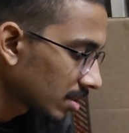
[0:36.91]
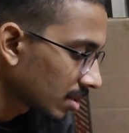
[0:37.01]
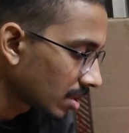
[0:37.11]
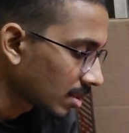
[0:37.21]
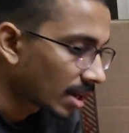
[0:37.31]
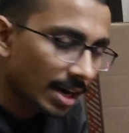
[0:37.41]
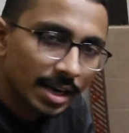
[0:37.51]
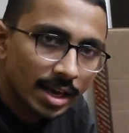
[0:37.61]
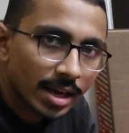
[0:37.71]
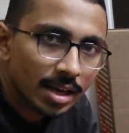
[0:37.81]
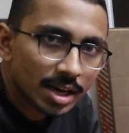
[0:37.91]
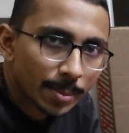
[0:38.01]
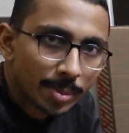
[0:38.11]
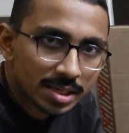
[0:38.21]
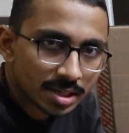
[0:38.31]
The radii
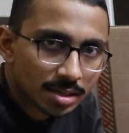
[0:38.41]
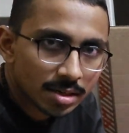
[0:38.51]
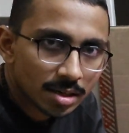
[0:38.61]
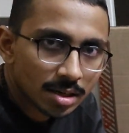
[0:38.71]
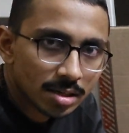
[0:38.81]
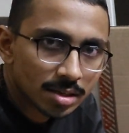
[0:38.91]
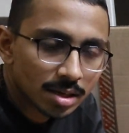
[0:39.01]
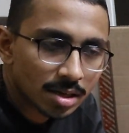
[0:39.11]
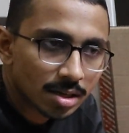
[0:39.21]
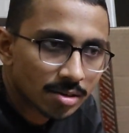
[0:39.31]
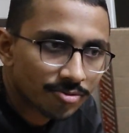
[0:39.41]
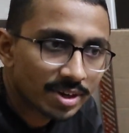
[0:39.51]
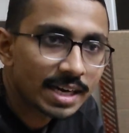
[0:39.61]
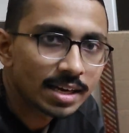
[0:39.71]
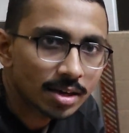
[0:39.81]
represent the
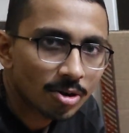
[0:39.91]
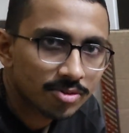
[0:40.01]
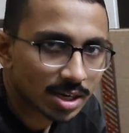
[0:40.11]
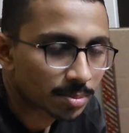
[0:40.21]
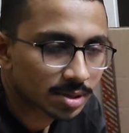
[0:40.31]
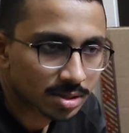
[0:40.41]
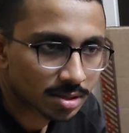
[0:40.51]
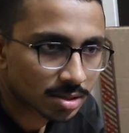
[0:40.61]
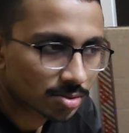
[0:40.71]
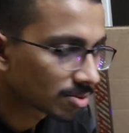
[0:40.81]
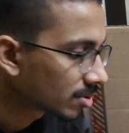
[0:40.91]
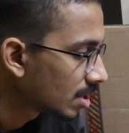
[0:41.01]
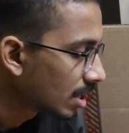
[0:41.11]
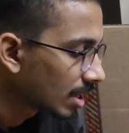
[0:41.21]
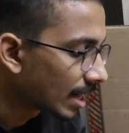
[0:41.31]
feeding of that person. So
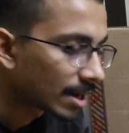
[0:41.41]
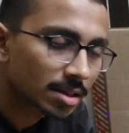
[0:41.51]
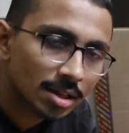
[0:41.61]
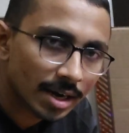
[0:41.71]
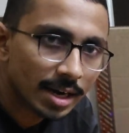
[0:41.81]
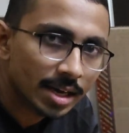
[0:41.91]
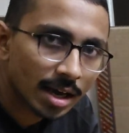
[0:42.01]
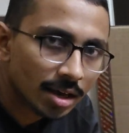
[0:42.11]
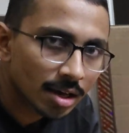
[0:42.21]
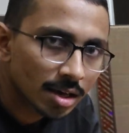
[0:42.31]
greater the radii,